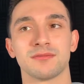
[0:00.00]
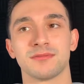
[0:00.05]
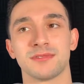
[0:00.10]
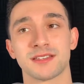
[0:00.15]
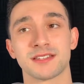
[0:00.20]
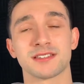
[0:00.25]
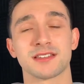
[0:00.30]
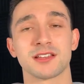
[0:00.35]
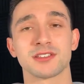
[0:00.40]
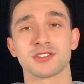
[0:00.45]

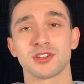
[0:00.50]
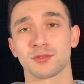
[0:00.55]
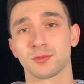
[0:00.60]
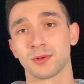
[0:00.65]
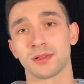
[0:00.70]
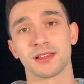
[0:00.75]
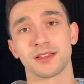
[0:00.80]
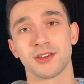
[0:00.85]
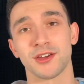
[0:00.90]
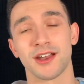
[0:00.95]
This does look
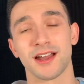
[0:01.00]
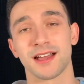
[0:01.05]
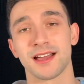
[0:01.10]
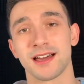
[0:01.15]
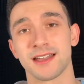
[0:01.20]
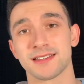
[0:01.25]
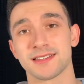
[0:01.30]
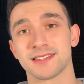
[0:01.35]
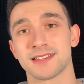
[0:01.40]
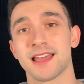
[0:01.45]
really good, I
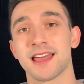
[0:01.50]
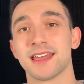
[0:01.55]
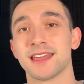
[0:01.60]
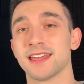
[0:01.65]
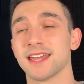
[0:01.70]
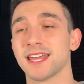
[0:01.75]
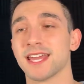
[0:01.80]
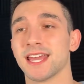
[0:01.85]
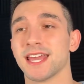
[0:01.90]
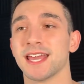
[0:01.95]
gotta say.
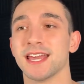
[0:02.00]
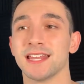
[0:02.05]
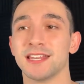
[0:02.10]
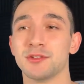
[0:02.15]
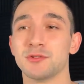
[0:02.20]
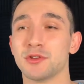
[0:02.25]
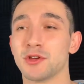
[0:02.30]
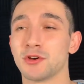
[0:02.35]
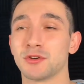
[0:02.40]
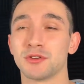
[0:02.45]
And
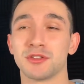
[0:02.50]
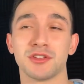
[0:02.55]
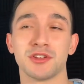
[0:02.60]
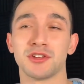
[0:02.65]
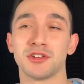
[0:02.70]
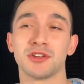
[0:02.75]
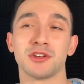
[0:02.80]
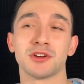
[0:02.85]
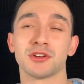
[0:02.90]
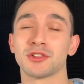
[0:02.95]

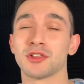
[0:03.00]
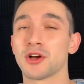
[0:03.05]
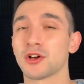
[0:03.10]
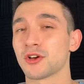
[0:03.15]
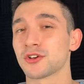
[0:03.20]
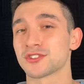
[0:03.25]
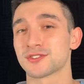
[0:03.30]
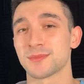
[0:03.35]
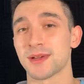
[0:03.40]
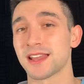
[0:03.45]
your
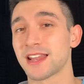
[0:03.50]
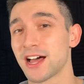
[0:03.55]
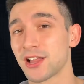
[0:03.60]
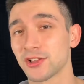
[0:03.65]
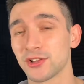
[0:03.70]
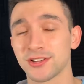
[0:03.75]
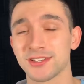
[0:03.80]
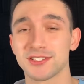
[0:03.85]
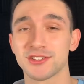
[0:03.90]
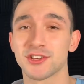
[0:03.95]
logos might not
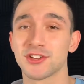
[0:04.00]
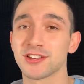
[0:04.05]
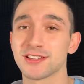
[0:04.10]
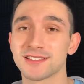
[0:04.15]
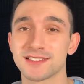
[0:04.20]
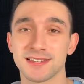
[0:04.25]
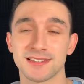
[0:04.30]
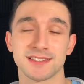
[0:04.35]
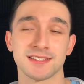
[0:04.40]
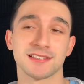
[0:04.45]
look as good
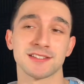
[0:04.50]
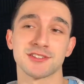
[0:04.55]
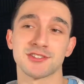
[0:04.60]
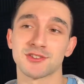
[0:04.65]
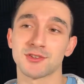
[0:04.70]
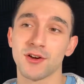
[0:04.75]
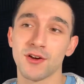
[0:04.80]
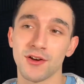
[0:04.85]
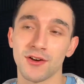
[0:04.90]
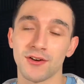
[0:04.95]
as this at the
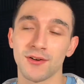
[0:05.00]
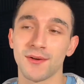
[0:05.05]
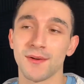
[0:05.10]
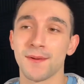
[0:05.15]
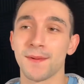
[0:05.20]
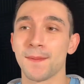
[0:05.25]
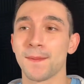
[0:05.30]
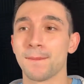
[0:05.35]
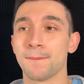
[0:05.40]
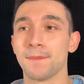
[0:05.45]
start,
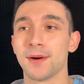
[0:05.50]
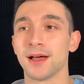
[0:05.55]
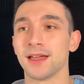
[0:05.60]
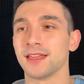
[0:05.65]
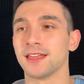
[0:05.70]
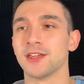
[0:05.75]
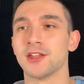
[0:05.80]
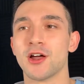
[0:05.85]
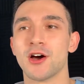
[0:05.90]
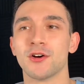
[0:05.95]
but
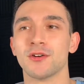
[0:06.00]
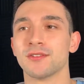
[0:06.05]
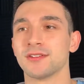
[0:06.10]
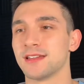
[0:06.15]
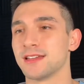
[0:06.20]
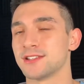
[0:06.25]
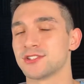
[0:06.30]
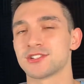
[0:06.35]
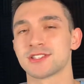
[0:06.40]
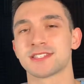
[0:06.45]

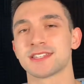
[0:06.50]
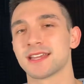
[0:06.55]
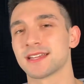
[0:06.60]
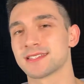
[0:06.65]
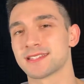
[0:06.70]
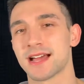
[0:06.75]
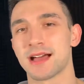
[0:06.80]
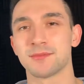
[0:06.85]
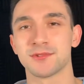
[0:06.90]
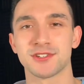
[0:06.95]
it just
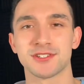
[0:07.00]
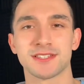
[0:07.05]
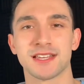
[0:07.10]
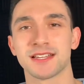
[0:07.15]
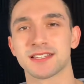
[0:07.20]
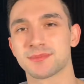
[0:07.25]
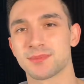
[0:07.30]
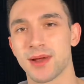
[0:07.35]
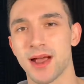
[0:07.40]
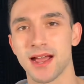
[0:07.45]
takes time, it just
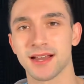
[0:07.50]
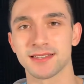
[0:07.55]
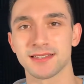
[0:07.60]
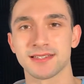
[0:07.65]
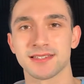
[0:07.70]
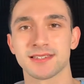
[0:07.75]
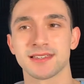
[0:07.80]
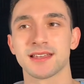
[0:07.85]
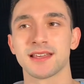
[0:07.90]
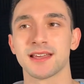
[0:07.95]
takes
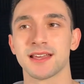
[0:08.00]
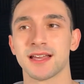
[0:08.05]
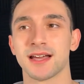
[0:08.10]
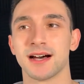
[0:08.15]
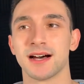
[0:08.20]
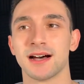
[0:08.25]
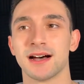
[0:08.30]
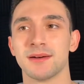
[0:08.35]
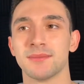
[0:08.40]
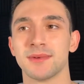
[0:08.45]
practice,
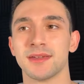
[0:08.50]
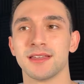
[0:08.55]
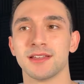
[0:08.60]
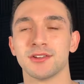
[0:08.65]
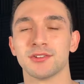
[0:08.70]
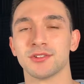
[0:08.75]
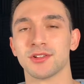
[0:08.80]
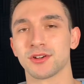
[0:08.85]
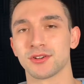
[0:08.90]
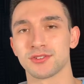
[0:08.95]
and
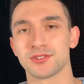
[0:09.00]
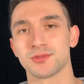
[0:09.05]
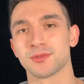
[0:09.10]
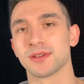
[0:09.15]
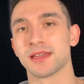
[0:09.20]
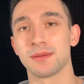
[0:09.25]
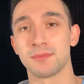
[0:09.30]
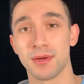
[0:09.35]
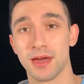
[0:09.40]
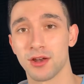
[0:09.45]
your logos will
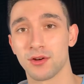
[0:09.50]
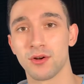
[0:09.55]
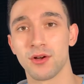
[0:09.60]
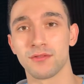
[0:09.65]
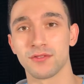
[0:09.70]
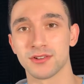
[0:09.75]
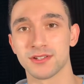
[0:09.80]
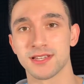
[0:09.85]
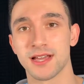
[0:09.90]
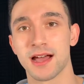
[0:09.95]
get better
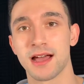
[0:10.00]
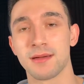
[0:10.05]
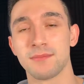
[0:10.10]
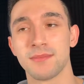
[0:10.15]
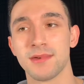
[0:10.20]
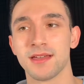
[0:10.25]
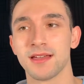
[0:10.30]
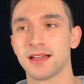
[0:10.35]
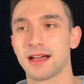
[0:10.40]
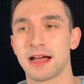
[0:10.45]
over time.
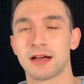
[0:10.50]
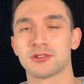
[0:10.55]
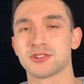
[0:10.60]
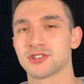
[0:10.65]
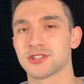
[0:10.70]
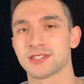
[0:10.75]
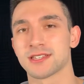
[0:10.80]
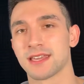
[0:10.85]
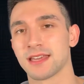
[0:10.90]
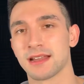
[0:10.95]
I was
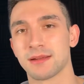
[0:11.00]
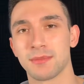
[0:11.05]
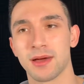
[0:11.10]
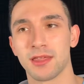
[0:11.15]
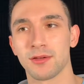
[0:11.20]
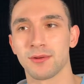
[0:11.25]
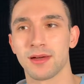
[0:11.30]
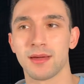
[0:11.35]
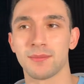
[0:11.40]
just kidding, by the way.